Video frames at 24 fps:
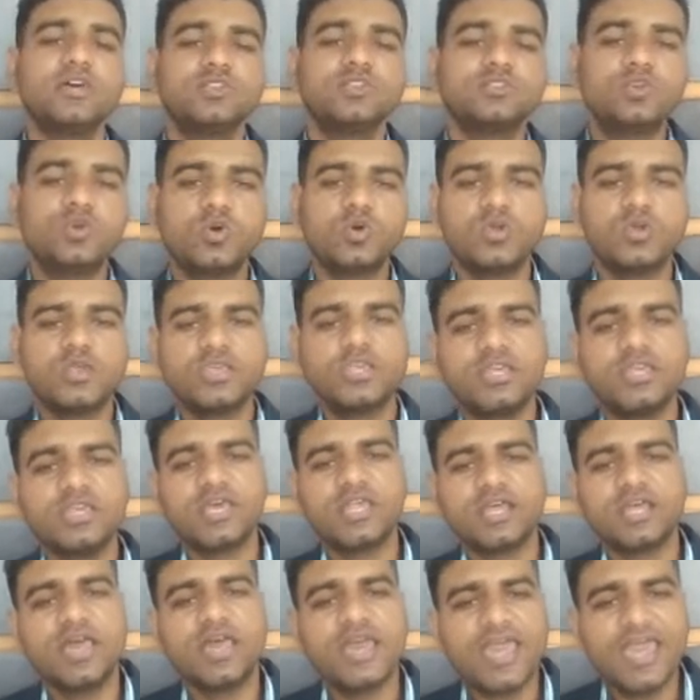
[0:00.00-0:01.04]
So
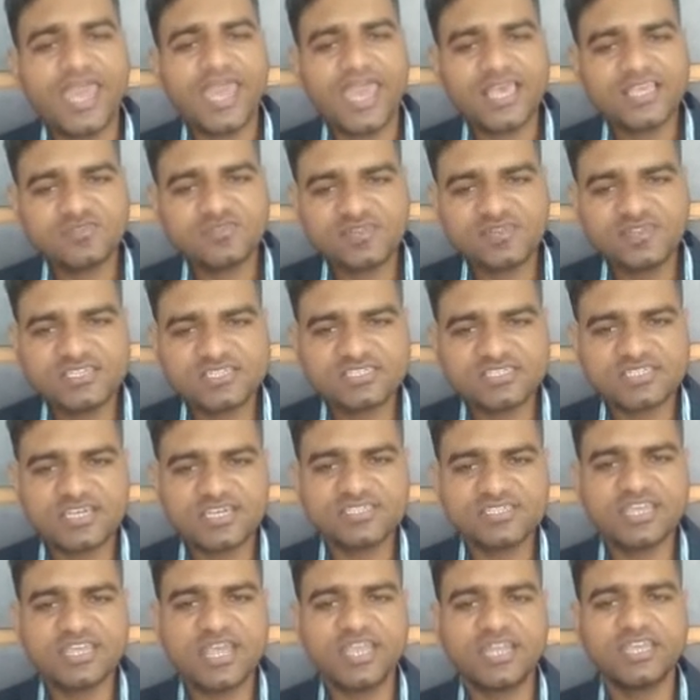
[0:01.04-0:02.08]
here, as we
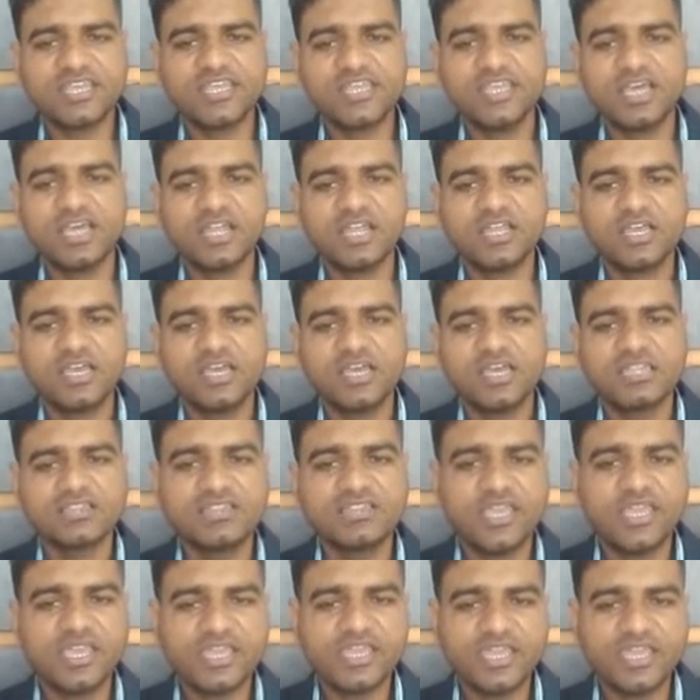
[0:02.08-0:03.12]
discussed that here,
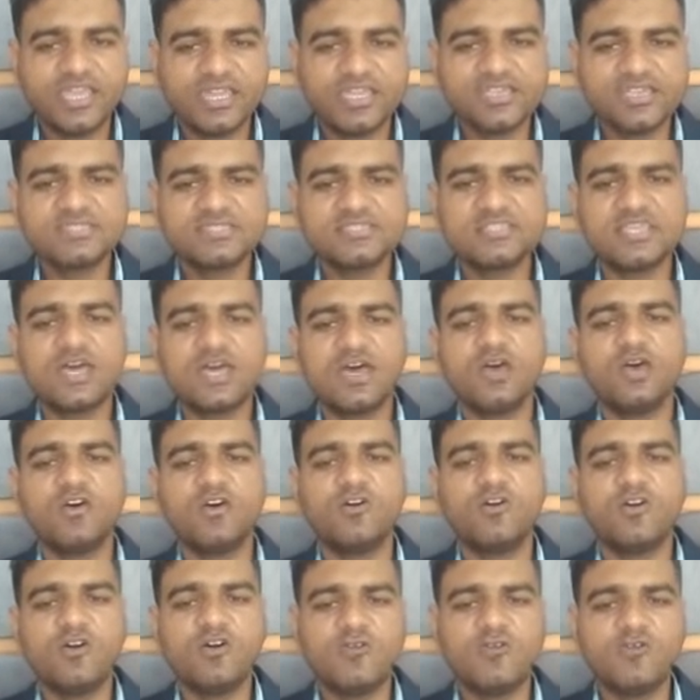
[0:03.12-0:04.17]
they increase the
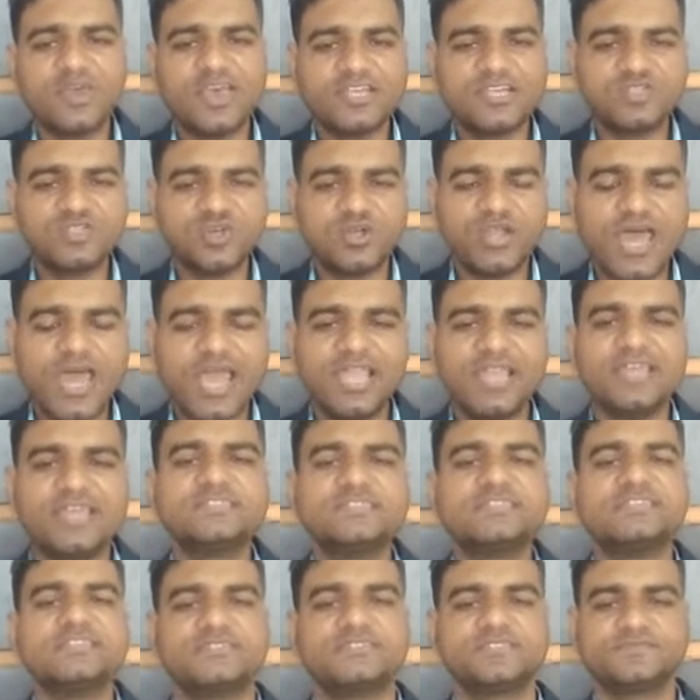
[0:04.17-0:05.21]

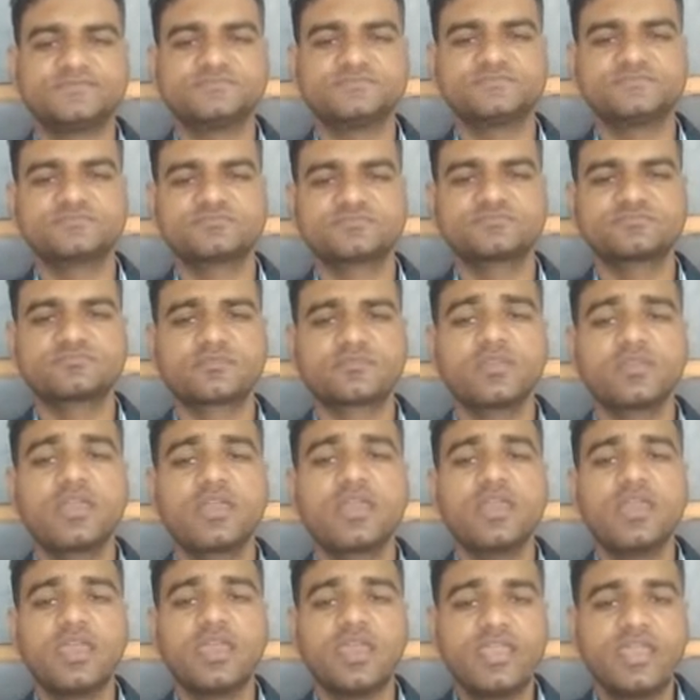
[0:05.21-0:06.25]
vasodilations,
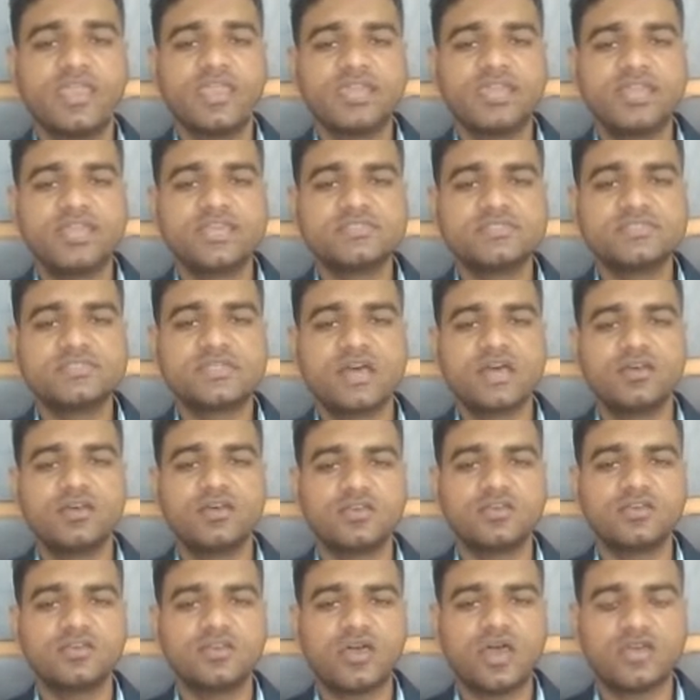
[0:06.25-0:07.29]
increase,
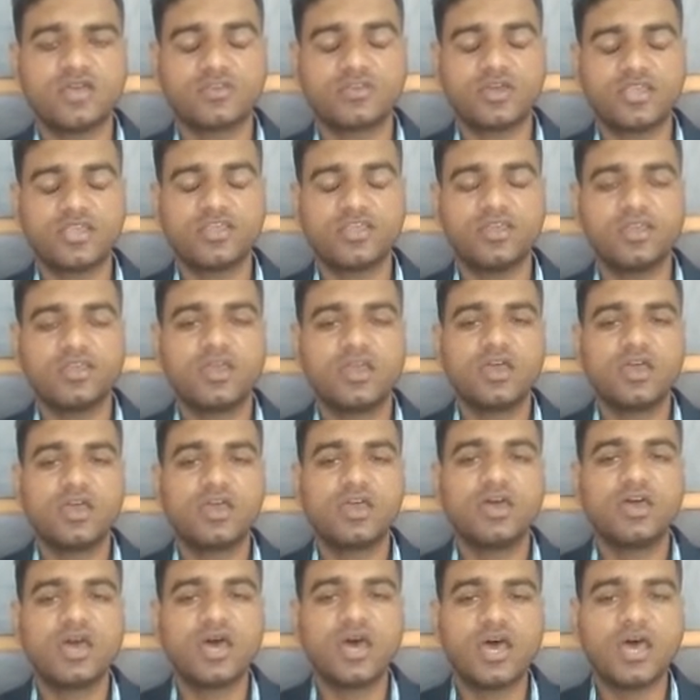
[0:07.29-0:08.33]
sorry,
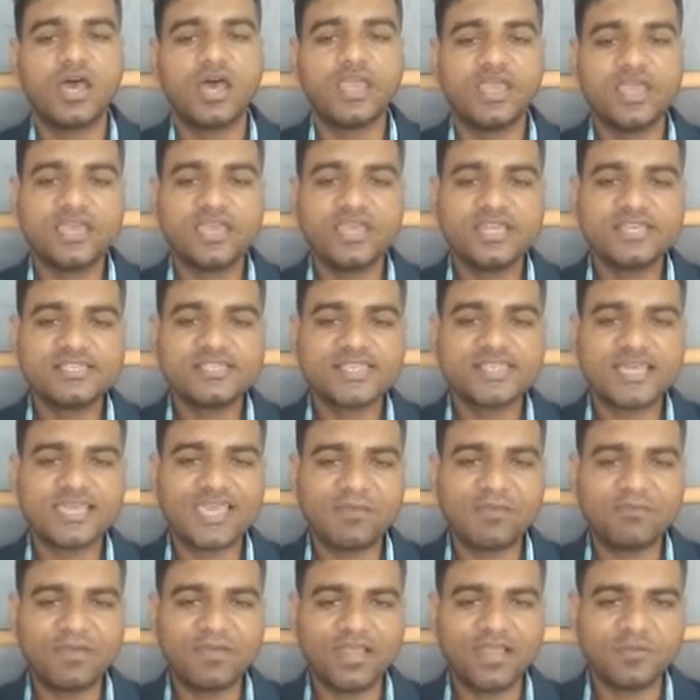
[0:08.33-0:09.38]
increase the
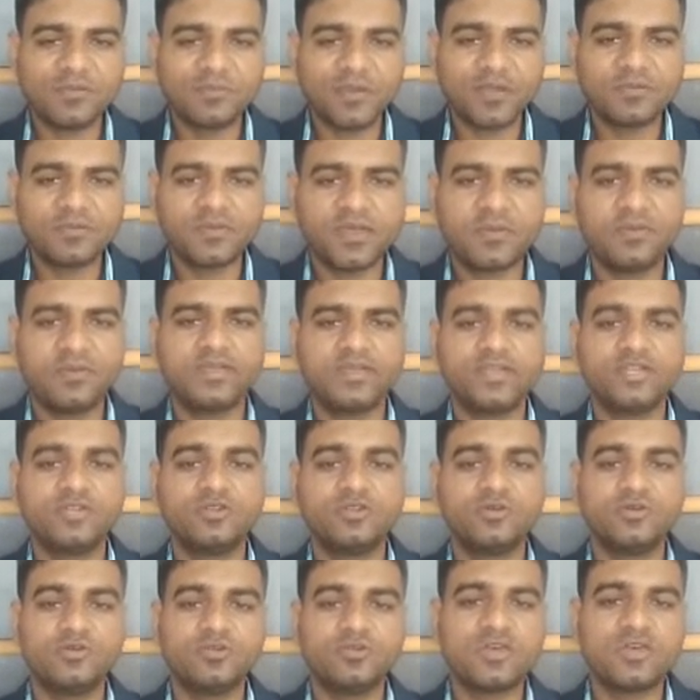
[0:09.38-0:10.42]
capillary permeability
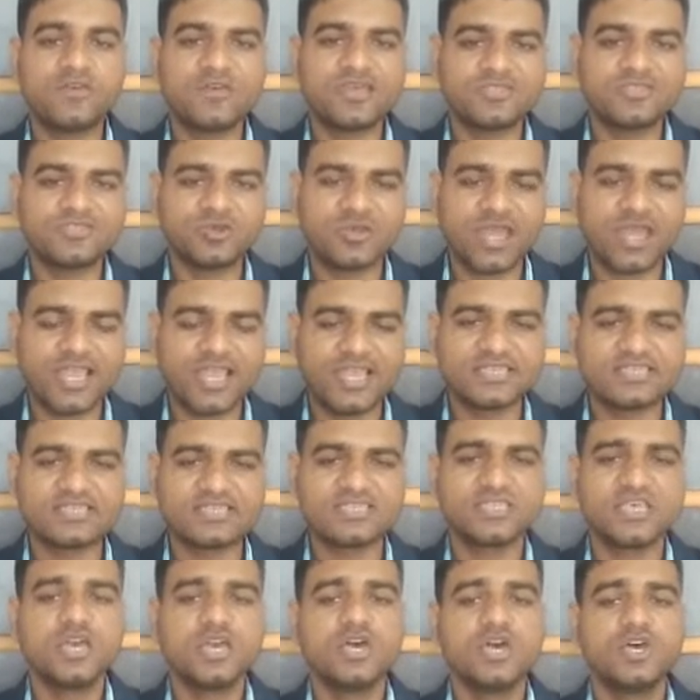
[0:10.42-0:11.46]
due to the
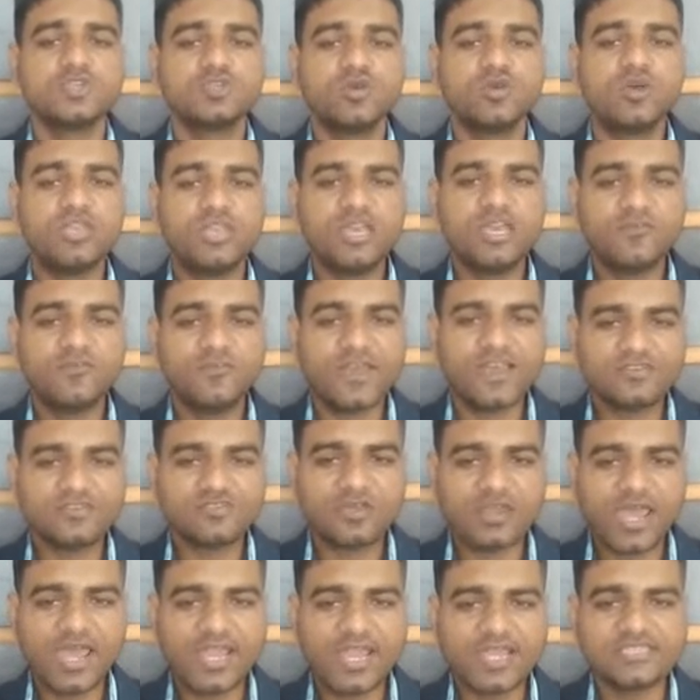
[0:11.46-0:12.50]
vasodilation. So here
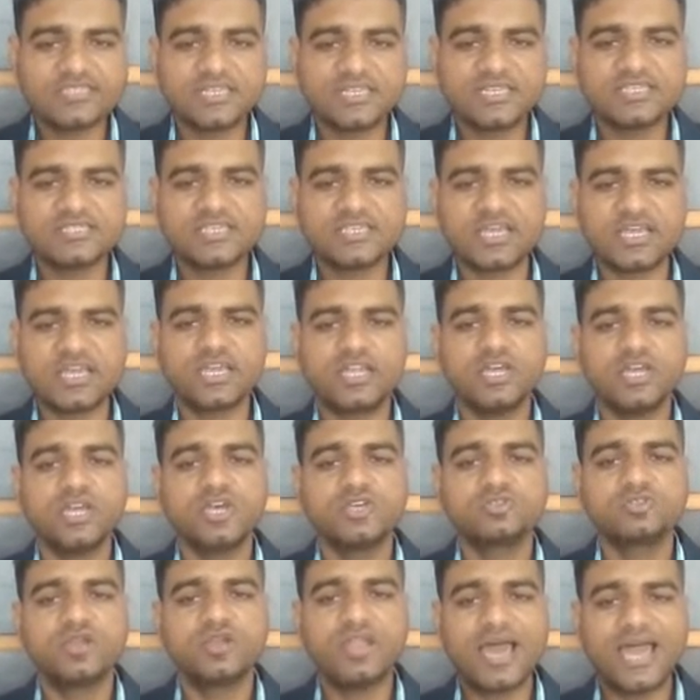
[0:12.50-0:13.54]
vasodilation is occur.
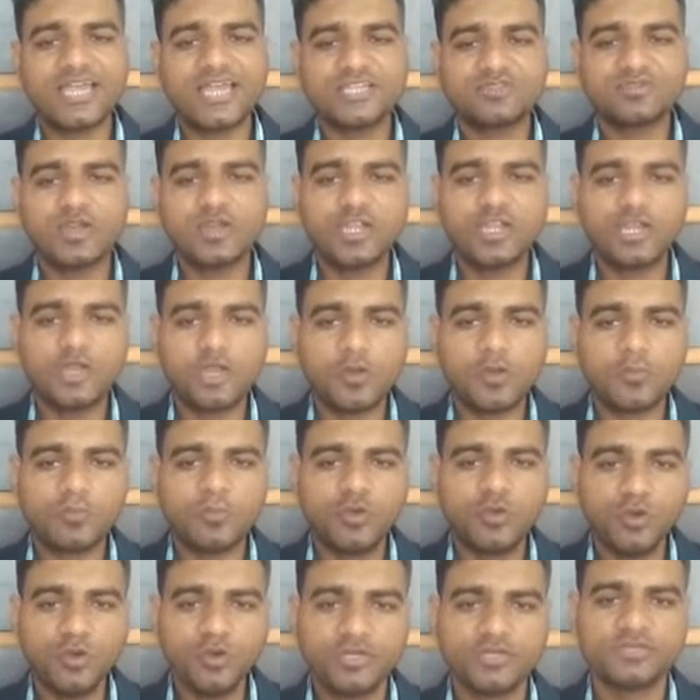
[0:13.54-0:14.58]
So large quantity of
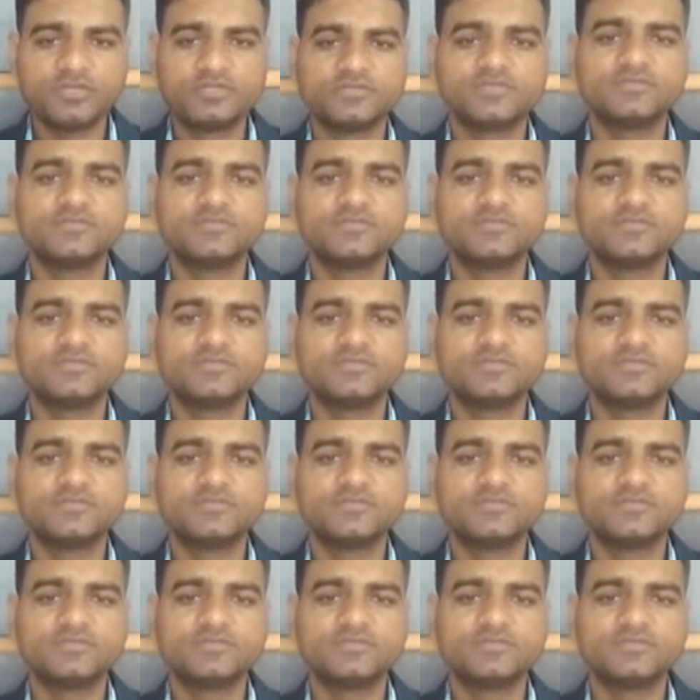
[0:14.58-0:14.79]
fluid